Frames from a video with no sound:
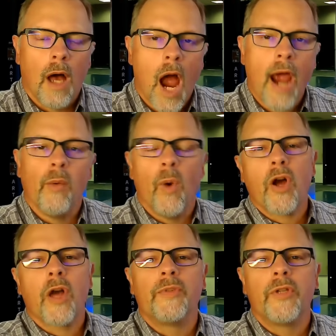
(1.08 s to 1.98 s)
All right,
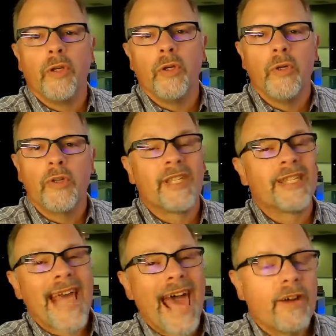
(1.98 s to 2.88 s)
welcome to
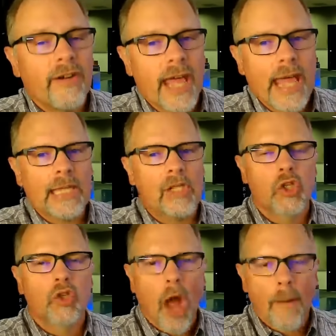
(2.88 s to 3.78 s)
Saturday's
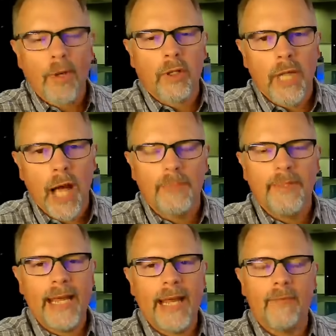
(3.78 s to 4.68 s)
Tropical
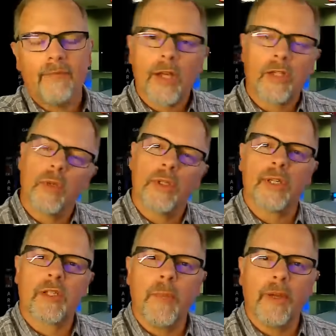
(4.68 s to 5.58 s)
Update. I'm Fox
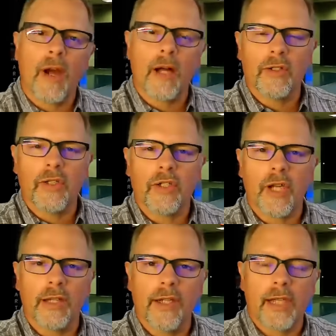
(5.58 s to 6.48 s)
26 meteorologist
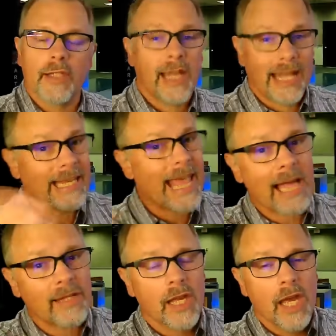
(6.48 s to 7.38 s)
John Dawson. And
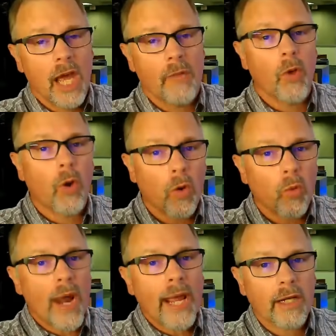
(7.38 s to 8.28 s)
yes, if you're a
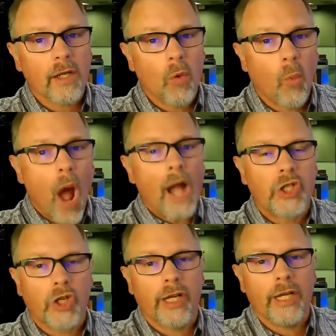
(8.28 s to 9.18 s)
regular
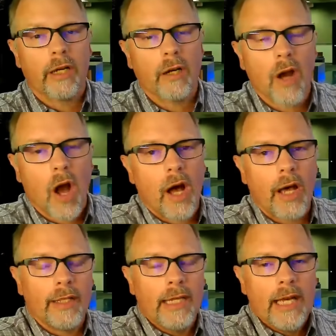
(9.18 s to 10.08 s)
watcher here
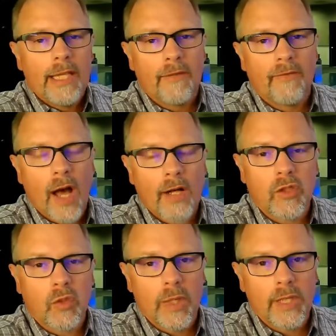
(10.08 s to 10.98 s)
on the
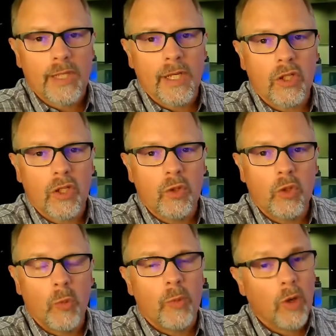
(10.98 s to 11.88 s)
Fox 26
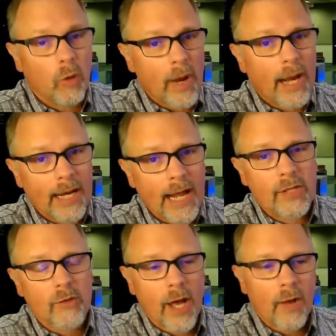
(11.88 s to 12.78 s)
YouTube, you'll
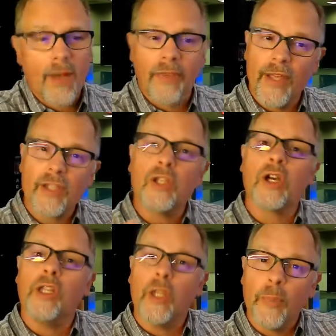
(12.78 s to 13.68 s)
recognize right away things
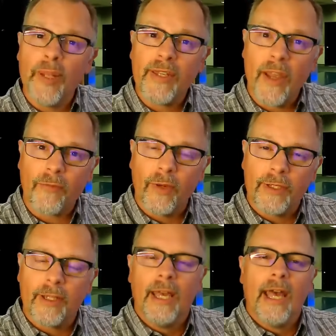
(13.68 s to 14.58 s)
look a little bit different.